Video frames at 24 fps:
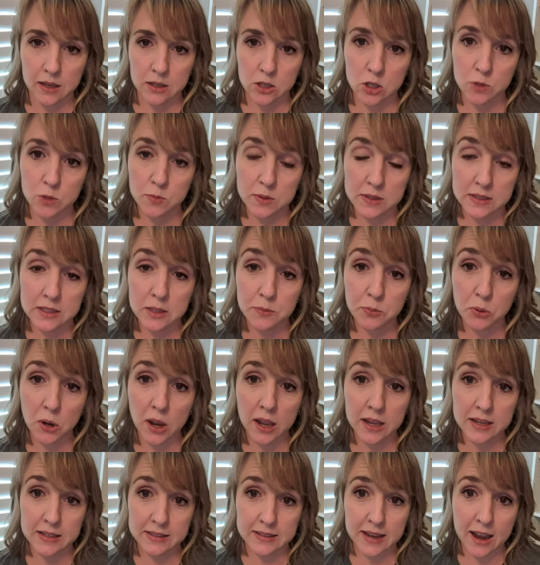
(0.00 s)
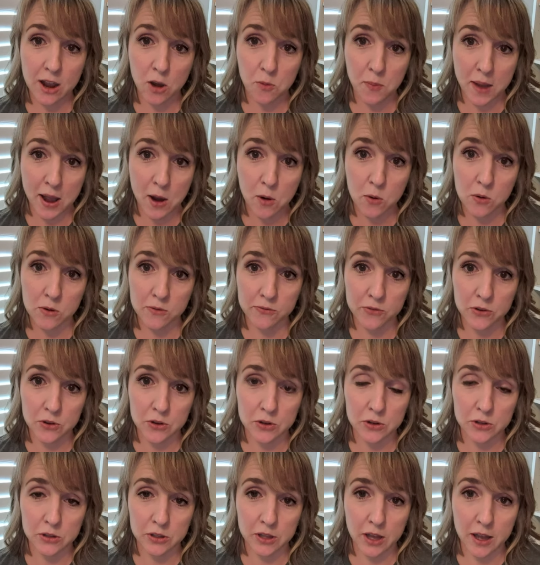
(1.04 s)
You'd be surprised how
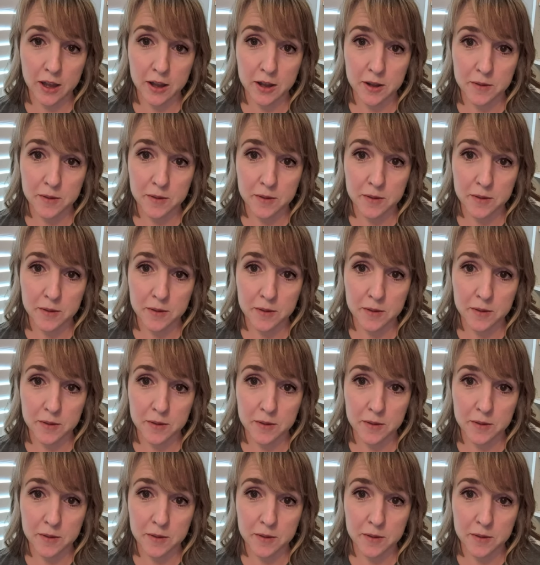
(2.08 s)
powerful